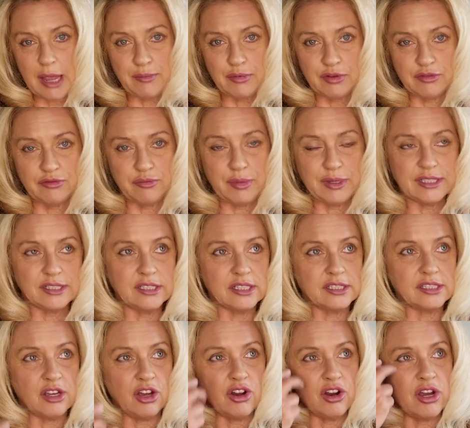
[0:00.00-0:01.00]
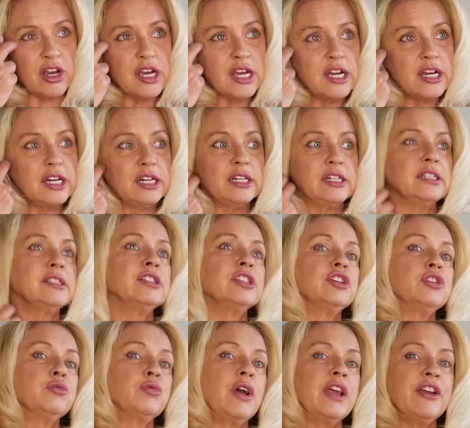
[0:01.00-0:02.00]
of business or a
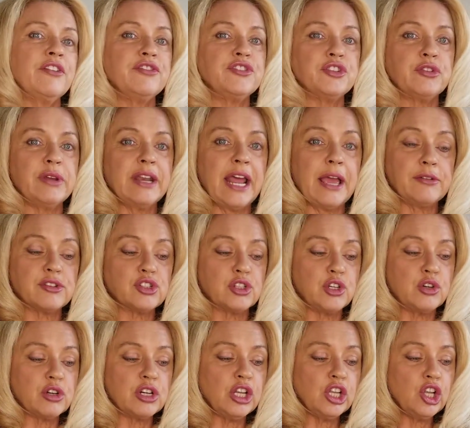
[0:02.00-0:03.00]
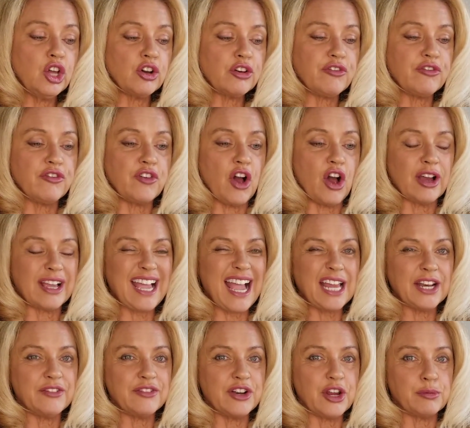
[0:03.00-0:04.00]
certain way of doing it. So you want to look for kind
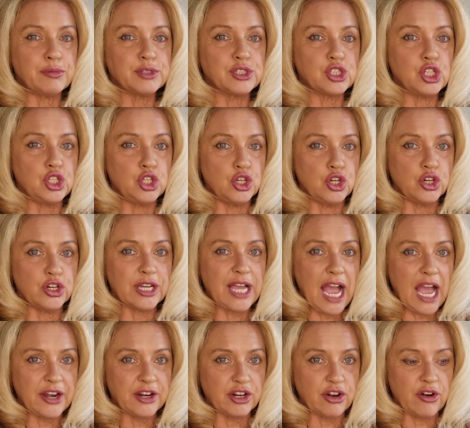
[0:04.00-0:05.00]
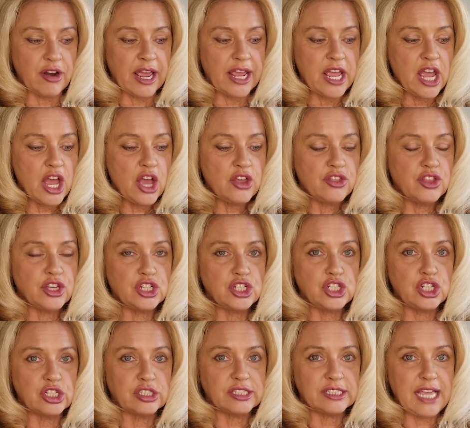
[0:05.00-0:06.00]
of an obscure category that
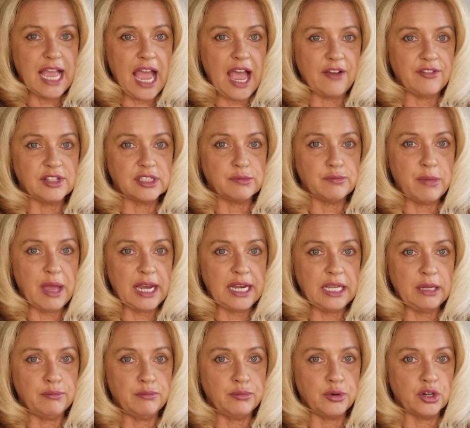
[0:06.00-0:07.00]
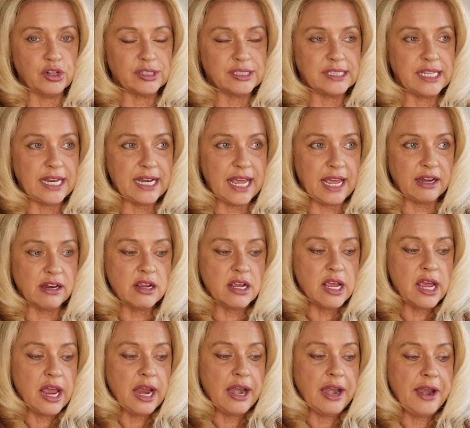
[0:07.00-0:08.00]
doesn't have as many books in it.
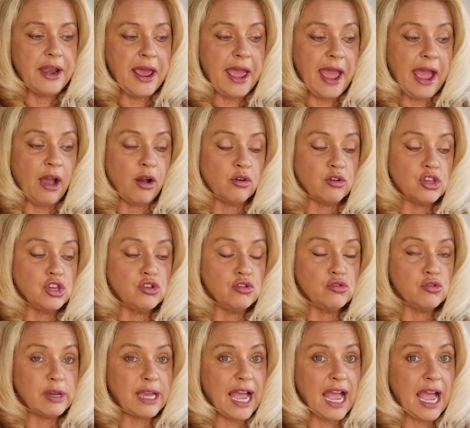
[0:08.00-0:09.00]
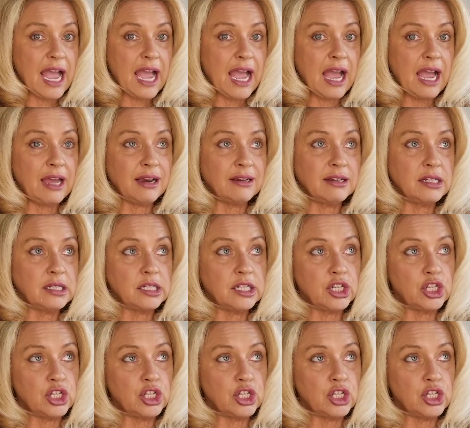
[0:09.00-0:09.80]
Now you can